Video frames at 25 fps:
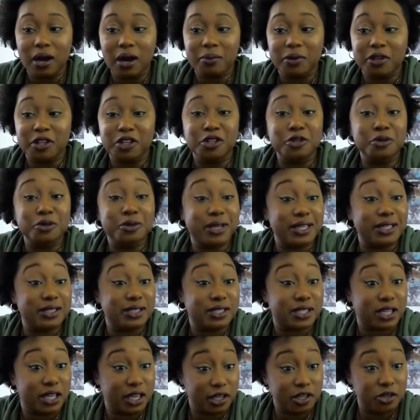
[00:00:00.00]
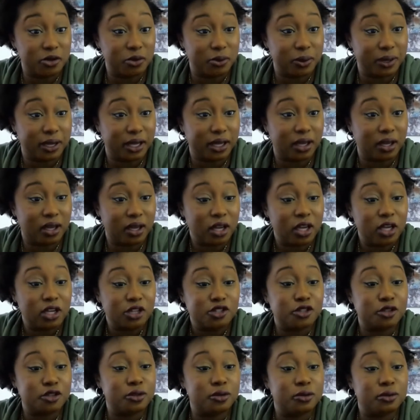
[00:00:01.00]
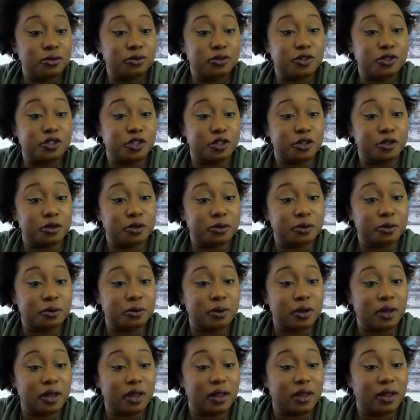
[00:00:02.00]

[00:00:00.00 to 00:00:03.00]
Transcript: you continuing to do